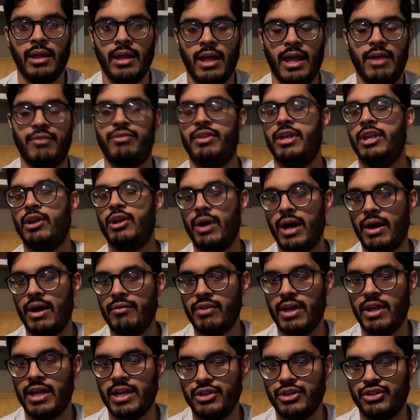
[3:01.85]
If they don't have
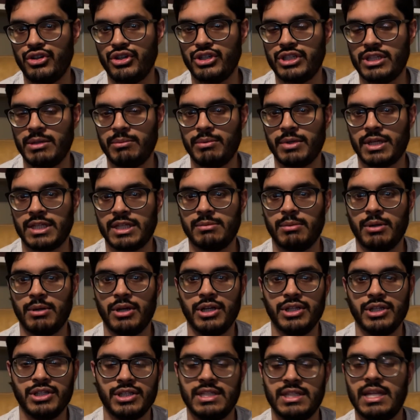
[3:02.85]
that internship
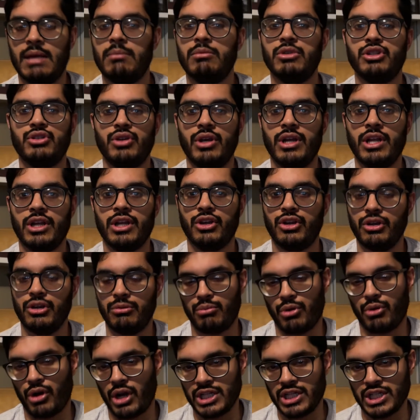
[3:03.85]
experience, demonstrating good
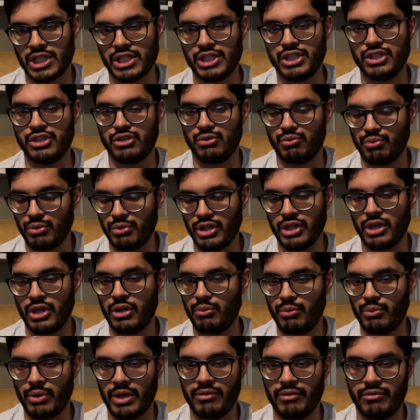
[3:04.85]
projects is a really good
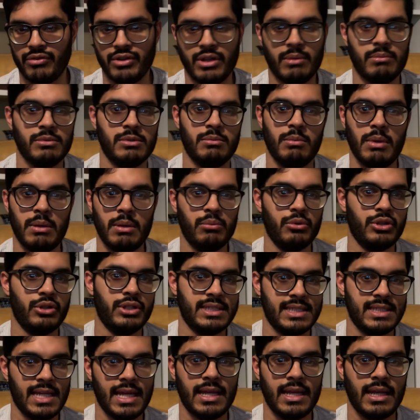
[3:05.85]
way for them to be able to
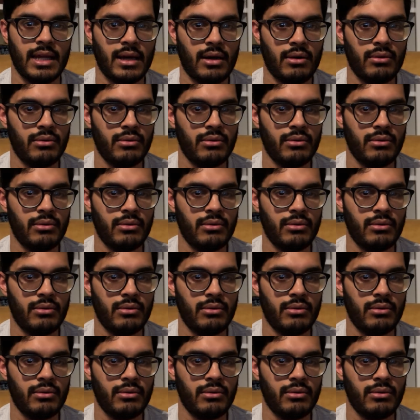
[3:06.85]
stand out.